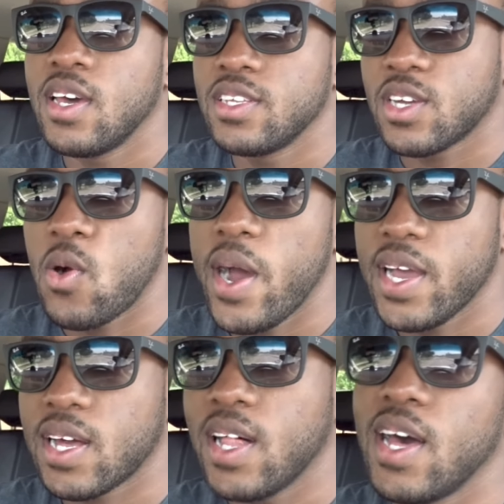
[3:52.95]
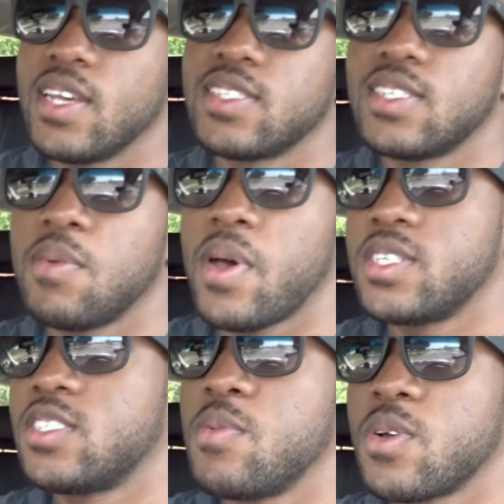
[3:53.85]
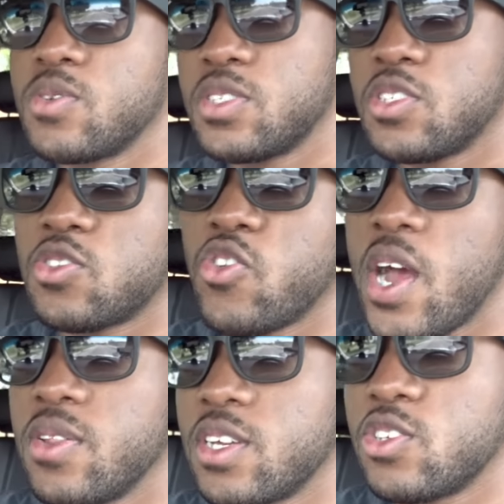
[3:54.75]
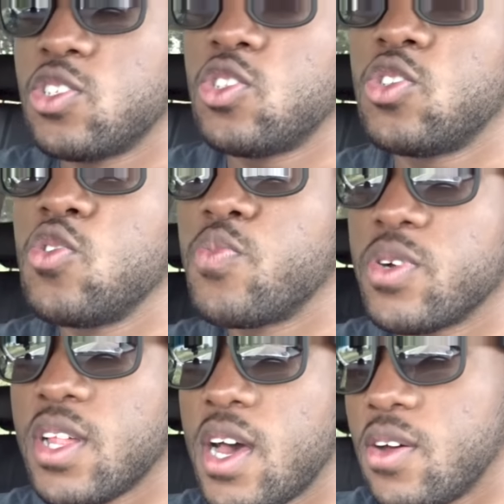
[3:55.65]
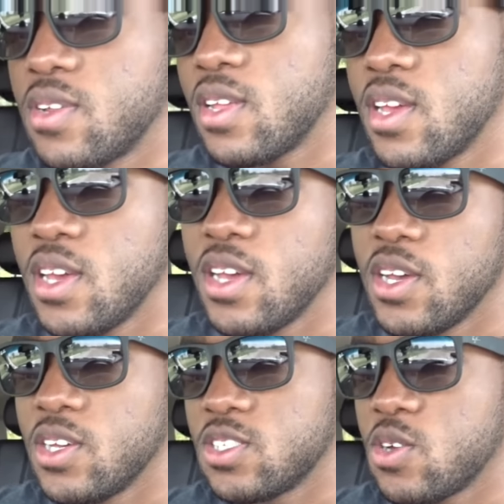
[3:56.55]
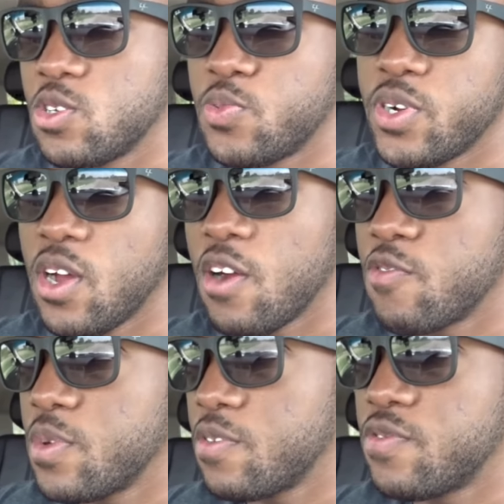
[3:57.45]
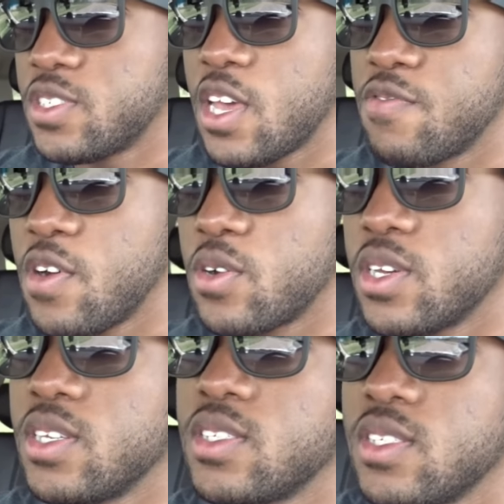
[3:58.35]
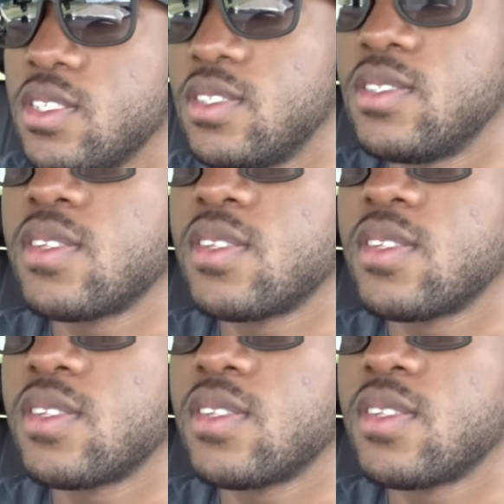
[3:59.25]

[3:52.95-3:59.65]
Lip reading: It's a quiet class. My stomach was just growling super loud. So it was pretty hard for me to stay focused and